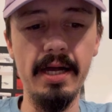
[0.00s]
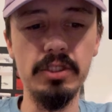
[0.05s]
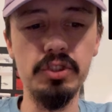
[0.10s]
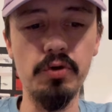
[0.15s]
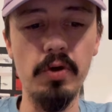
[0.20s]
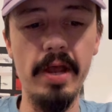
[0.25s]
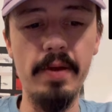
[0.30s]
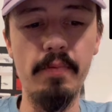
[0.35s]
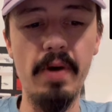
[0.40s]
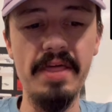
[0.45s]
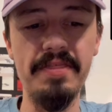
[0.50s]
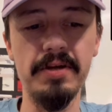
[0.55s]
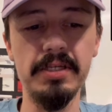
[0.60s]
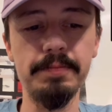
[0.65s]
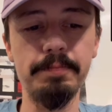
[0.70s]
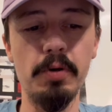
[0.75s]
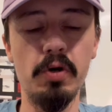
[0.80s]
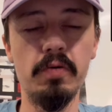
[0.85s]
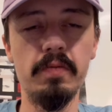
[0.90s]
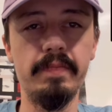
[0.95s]
Troy
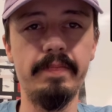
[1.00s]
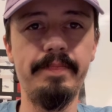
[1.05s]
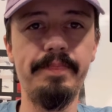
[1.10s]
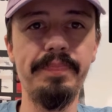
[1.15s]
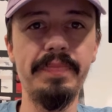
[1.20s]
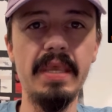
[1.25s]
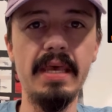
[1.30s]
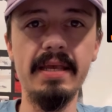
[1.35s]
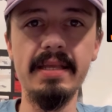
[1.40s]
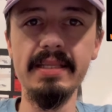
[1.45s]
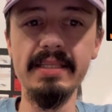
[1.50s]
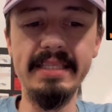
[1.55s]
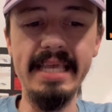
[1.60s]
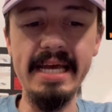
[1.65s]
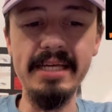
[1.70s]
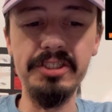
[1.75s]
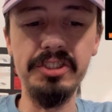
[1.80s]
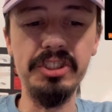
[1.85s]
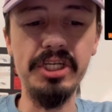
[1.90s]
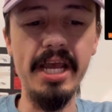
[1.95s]
Weatherspoon,
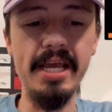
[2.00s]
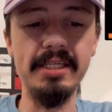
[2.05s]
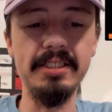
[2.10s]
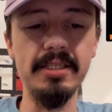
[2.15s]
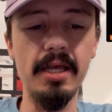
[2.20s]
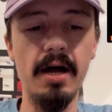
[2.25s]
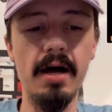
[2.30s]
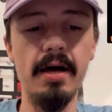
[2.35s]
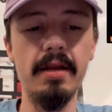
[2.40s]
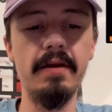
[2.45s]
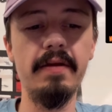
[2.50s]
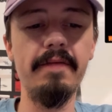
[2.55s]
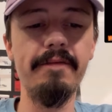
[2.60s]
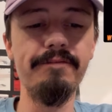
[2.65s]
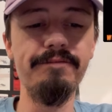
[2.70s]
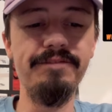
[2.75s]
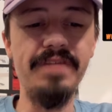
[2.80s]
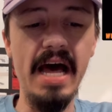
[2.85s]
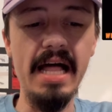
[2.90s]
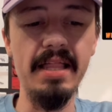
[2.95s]
Des Chason,
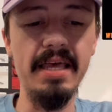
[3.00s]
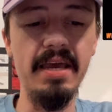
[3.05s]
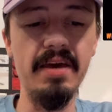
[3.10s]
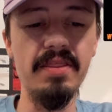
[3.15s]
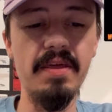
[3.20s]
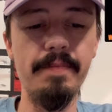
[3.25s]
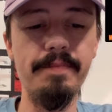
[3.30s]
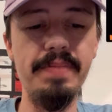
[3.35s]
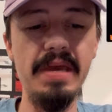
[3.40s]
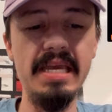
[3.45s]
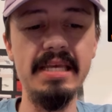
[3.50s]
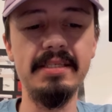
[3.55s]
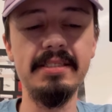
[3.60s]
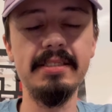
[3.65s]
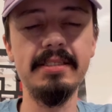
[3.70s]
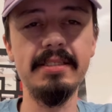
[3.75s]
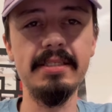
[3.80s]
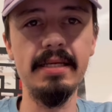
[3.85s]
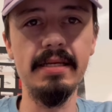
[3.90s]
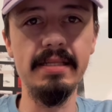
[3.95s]
Valley of the
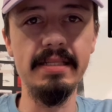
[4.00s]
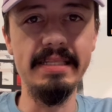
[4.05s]
Beasts,